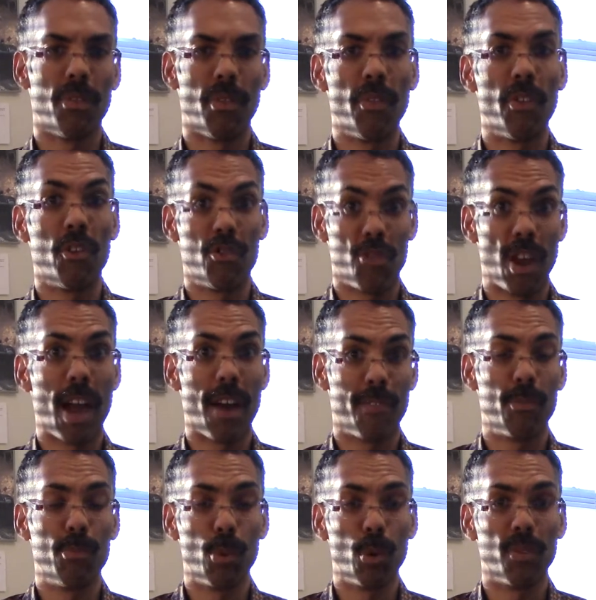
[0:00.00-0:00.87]
the
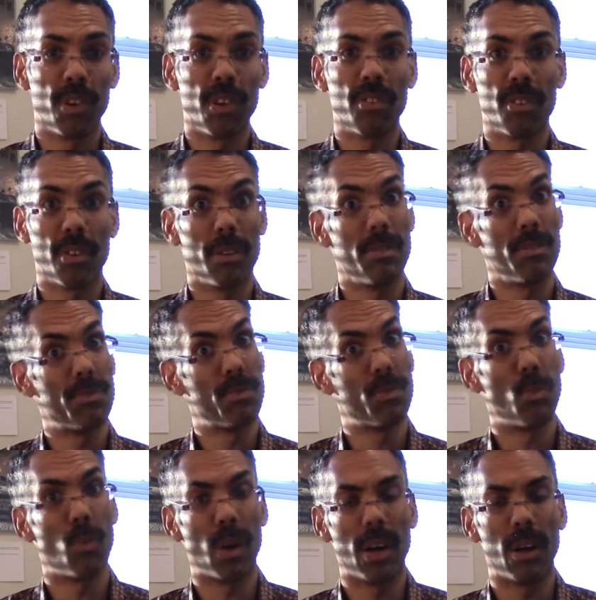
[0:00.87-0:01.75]
Shaft movies of
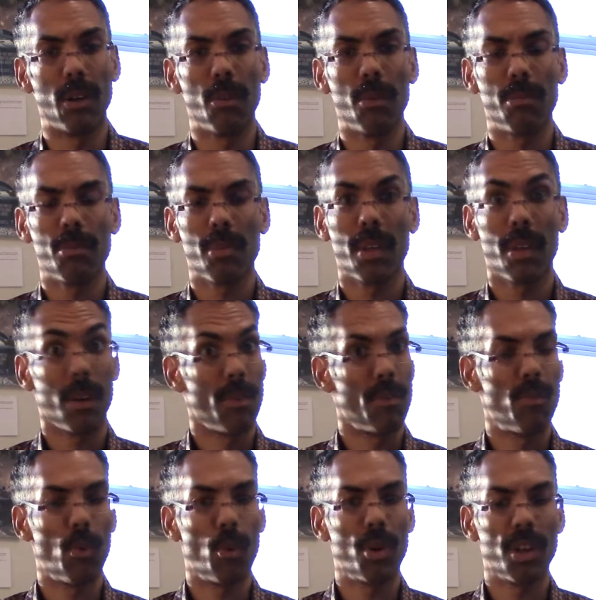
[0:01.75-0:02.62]
well,
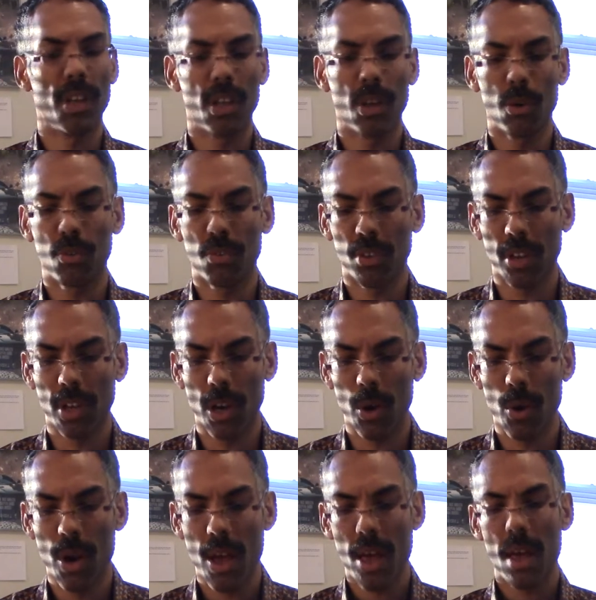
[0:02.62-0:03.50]
40 years
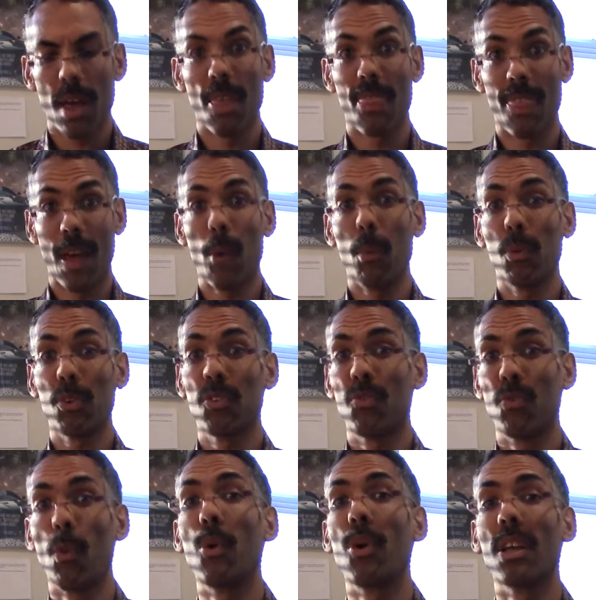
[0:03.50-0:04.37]
ago. That was
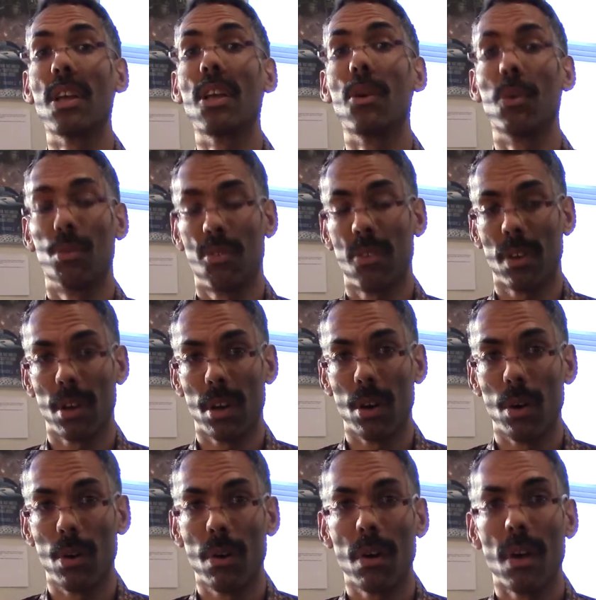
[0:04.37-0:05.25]
40 years
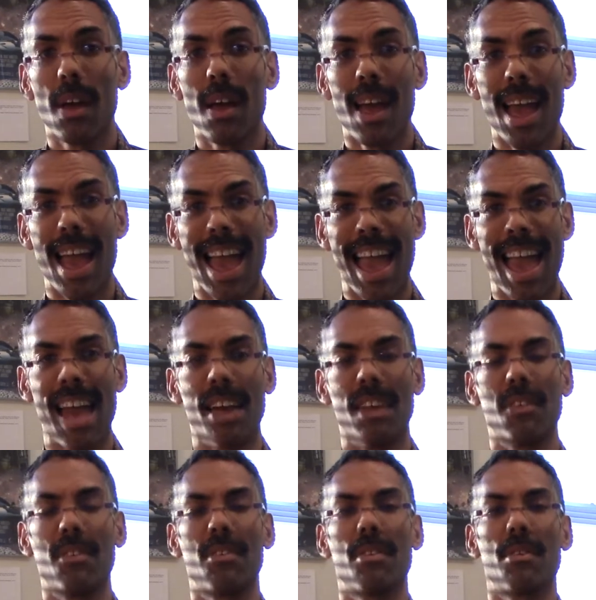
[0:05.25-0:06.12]
ago,
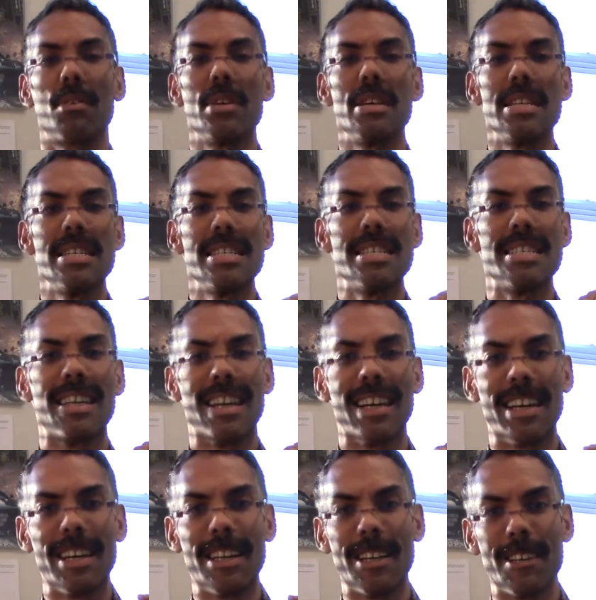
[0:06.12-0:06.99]
and
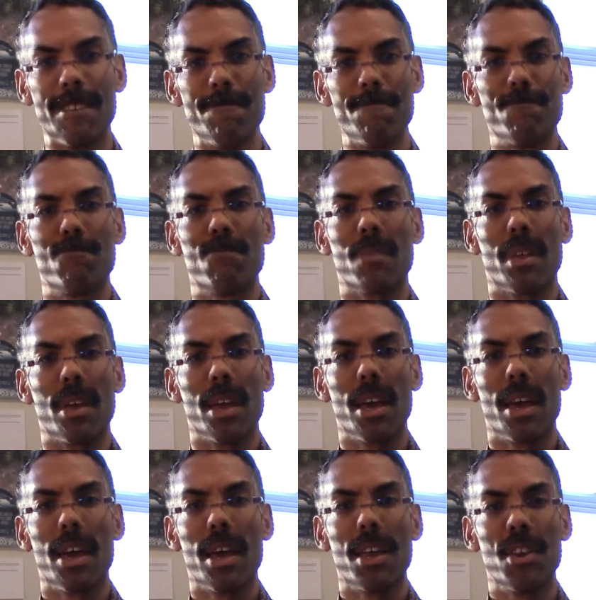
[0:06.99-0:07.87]
uh,
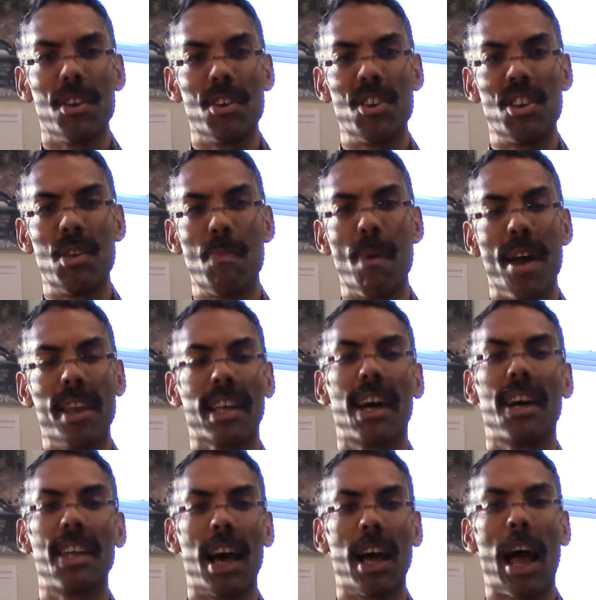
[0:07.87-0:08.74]
depending
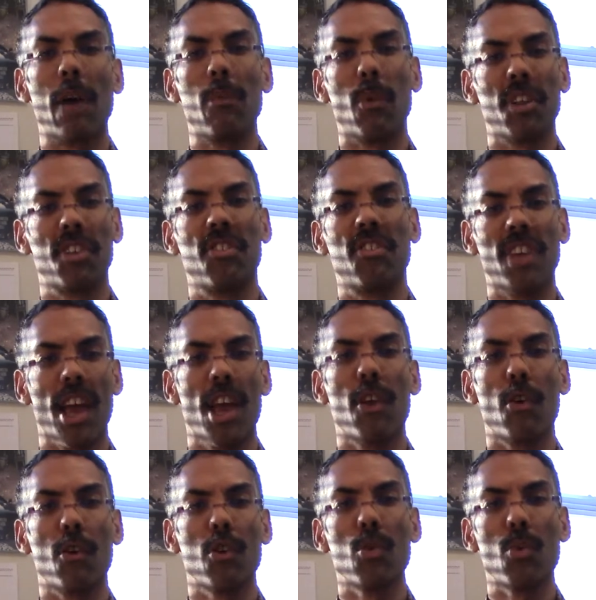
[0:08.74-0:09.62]
on, on what
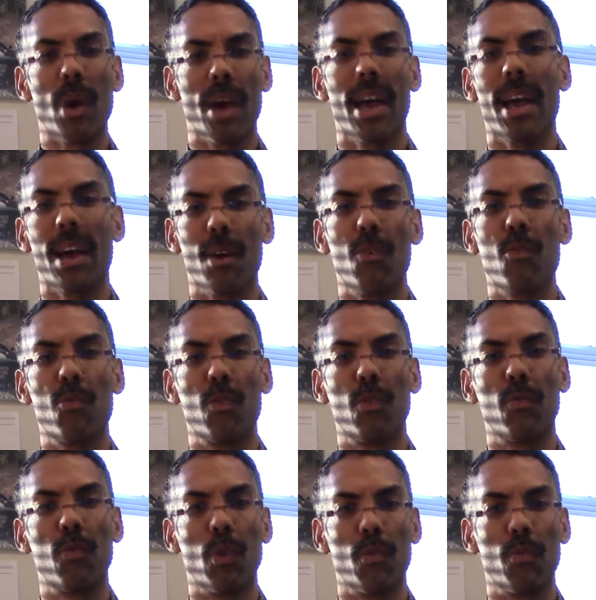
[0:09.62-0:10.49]
standard you have
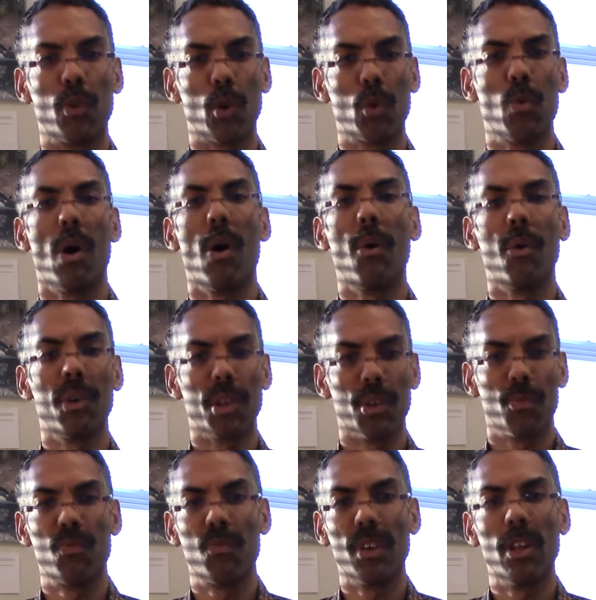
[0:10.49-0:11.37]
for, for
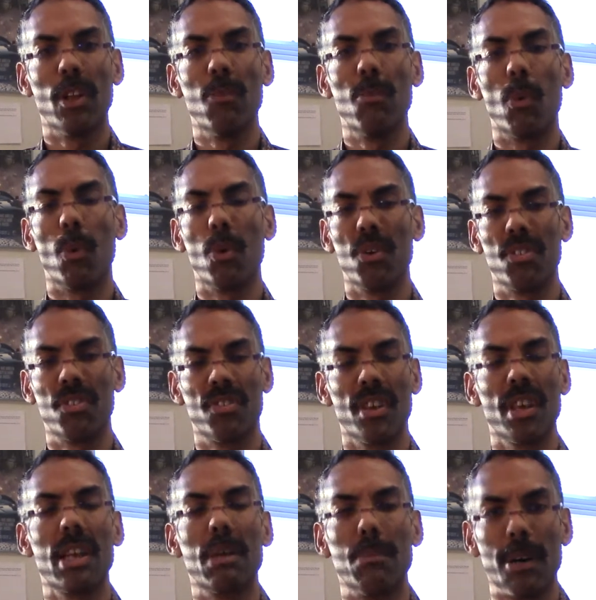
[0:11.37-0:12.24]
quality film or
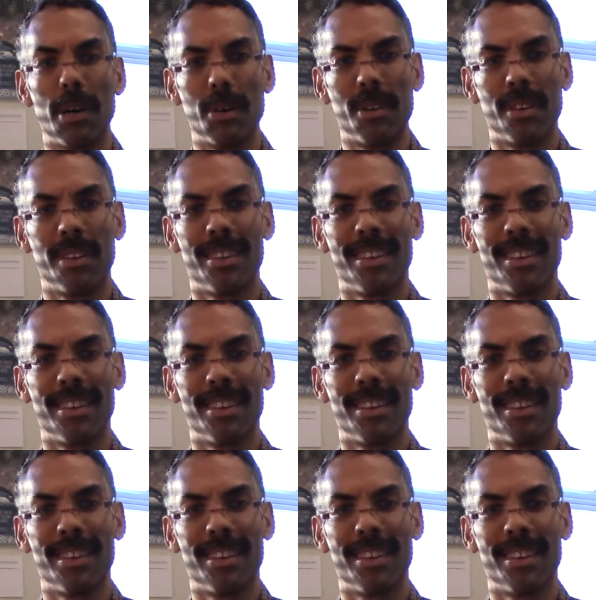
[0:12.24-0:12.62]
cinema,